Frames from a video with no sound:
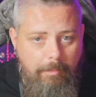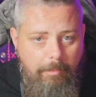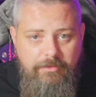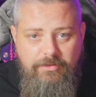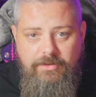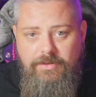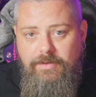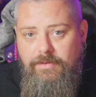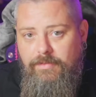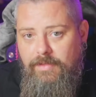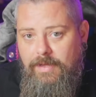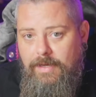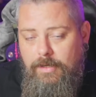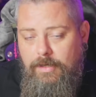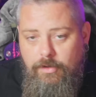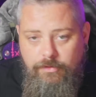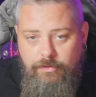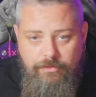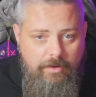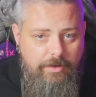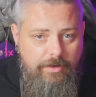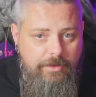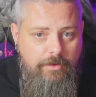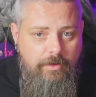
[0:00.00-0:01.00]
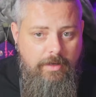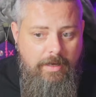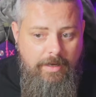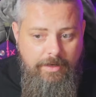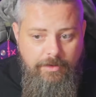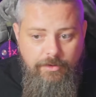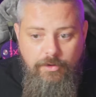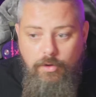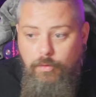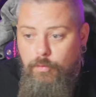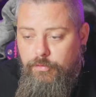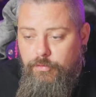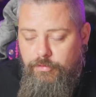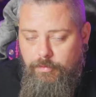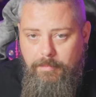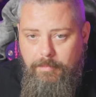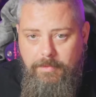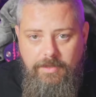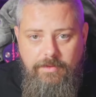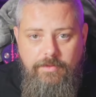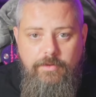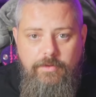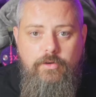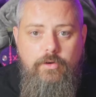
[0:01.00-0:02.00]
opposite of that, because I know
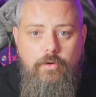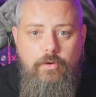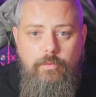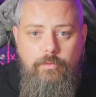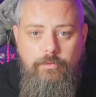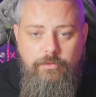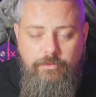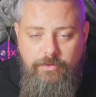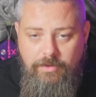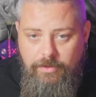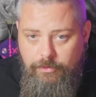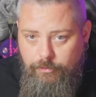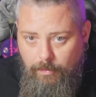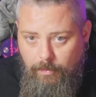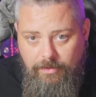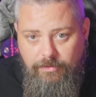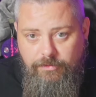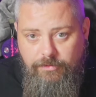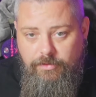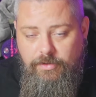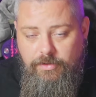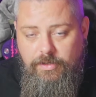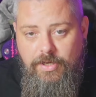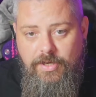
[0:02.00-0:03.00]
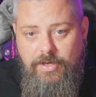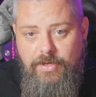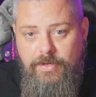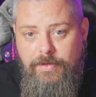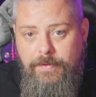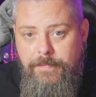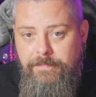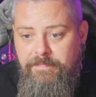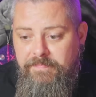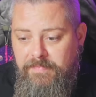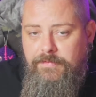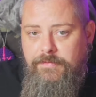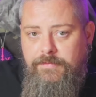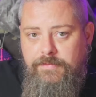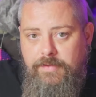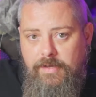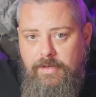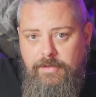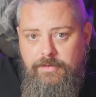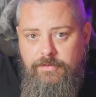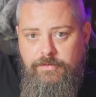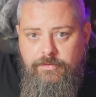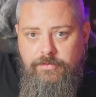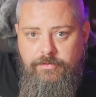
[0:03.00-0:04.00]
somebody that goes there twice a year and
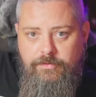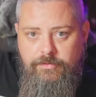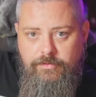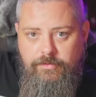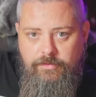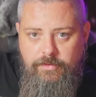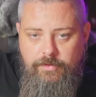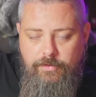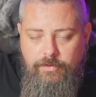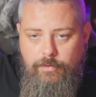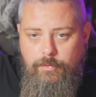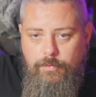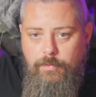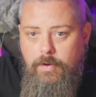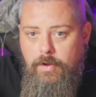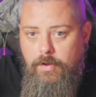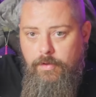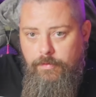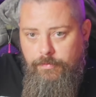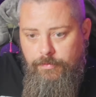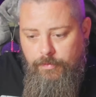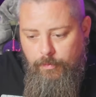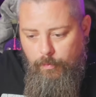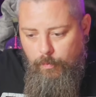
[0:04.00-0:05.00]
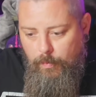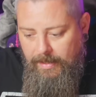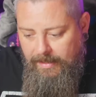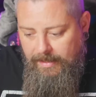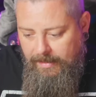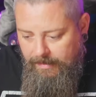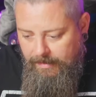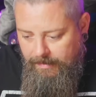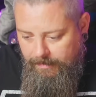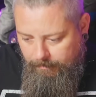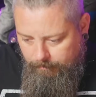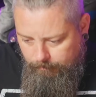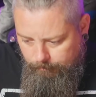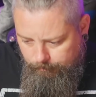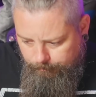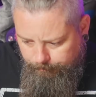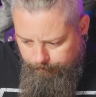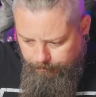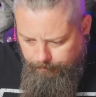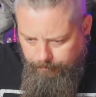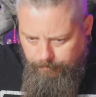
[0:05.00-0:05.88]
does, you know, the Wiccan...